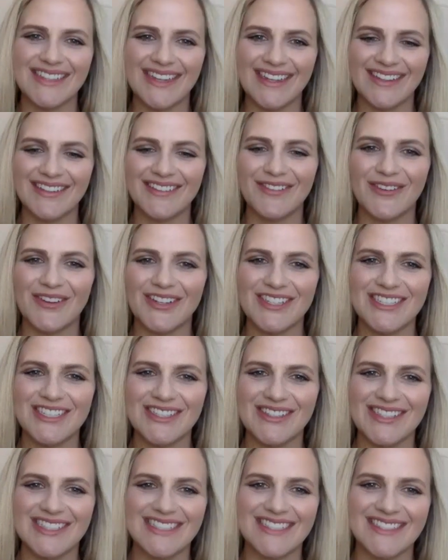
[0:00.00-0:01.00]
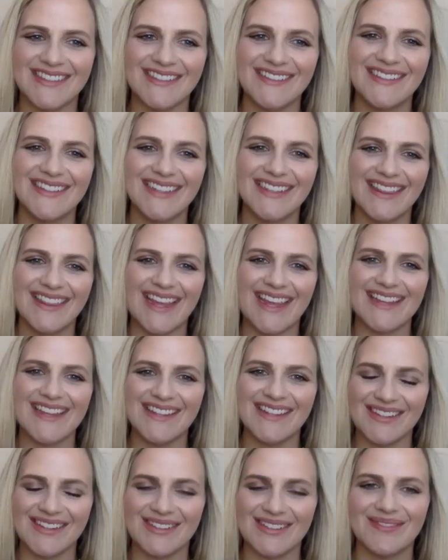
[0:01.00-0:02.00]
I look forward to it too.
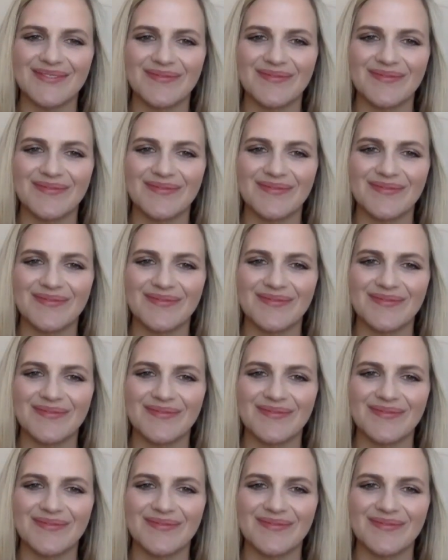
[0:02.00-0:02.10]
Thank you.